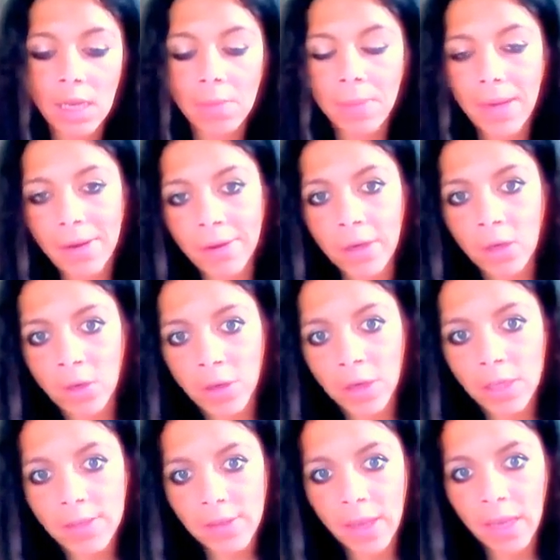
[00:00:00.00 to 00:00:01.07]
And
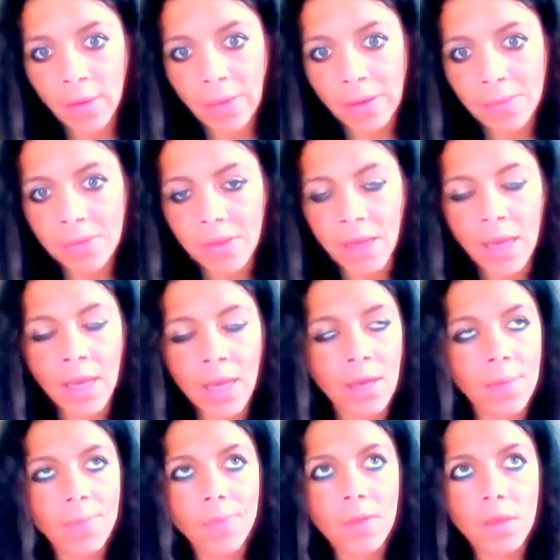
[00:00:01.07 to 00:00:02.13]
it can sound
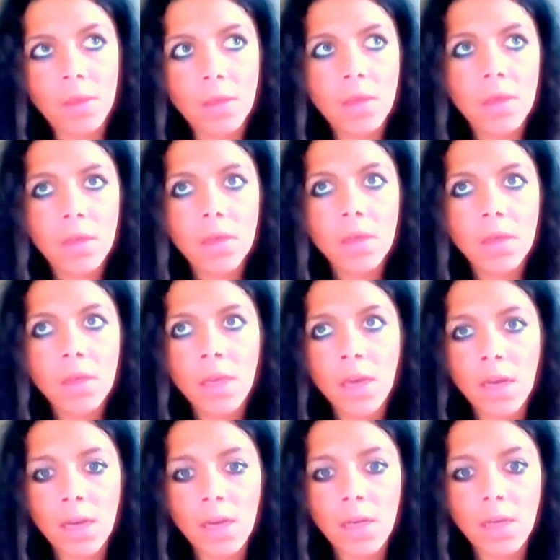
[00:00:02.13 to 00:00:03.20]
paranoid saying what I'm
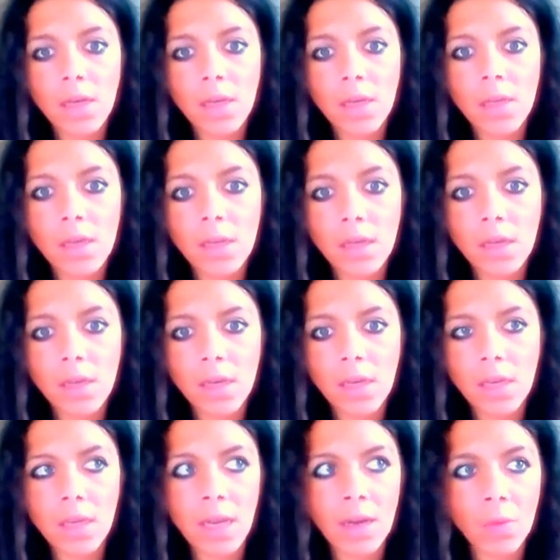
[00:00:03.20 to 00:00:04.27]
saying.
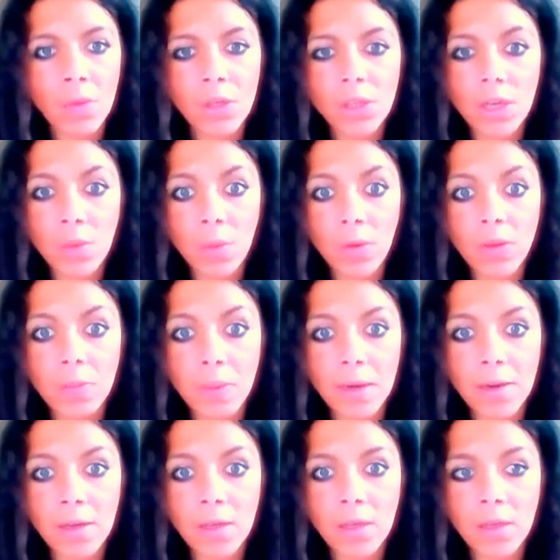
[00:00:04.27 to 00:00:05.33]
Yeah,
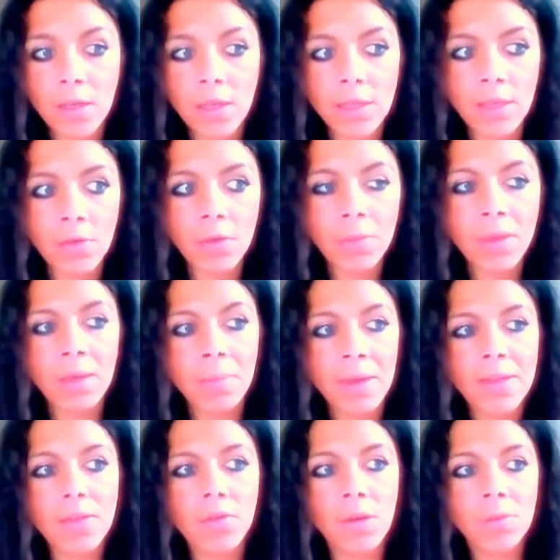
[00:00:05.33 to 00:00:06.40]
I wish I was
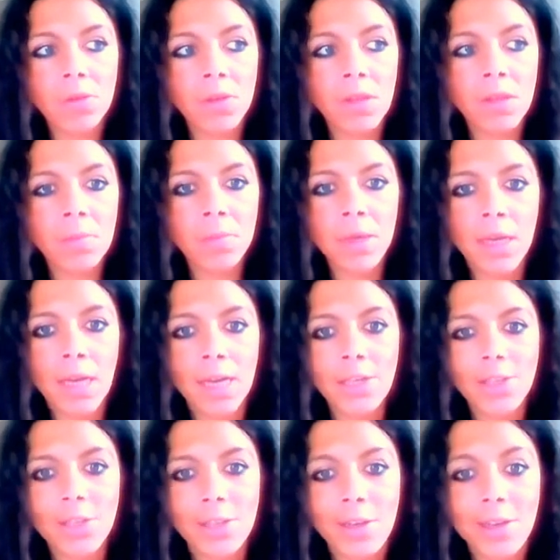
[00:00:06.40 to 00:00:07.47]
paranoid. It would be a
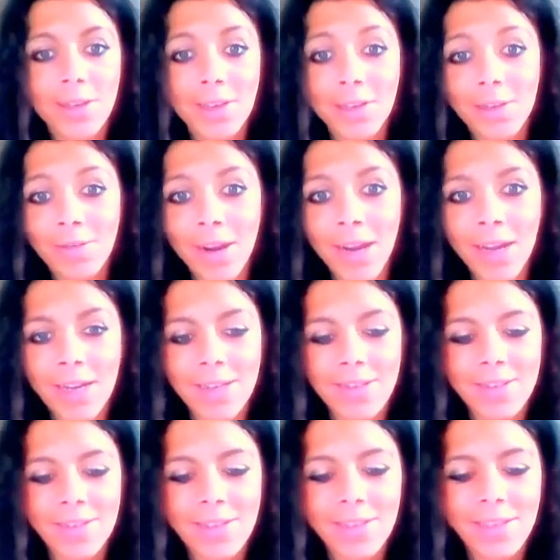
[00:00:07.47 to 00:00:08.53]
better option than being
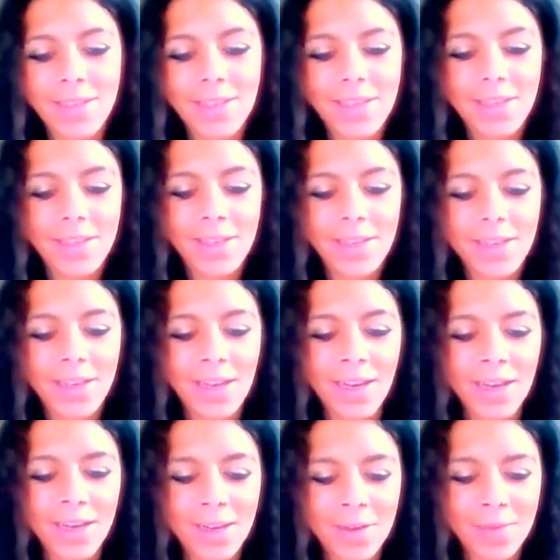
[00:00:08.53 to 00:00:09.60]
actually
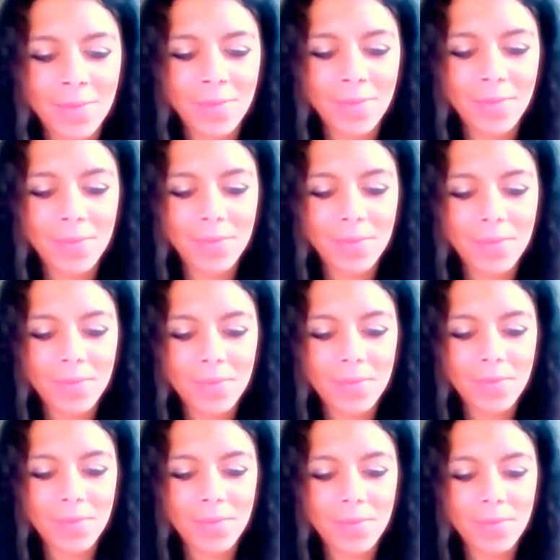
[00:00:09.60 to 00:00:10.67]
correct.
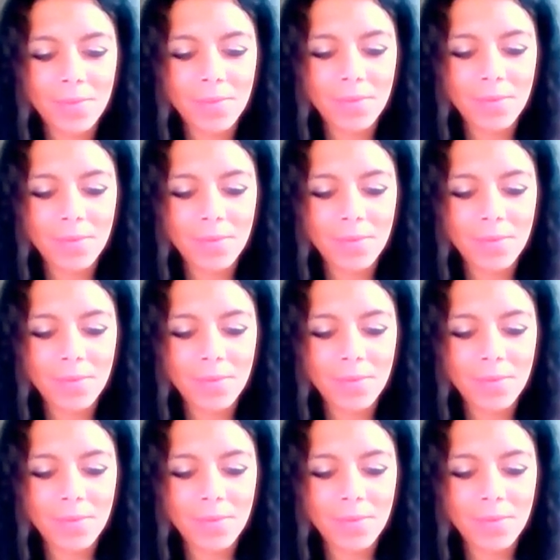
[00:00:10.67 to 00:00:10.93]
I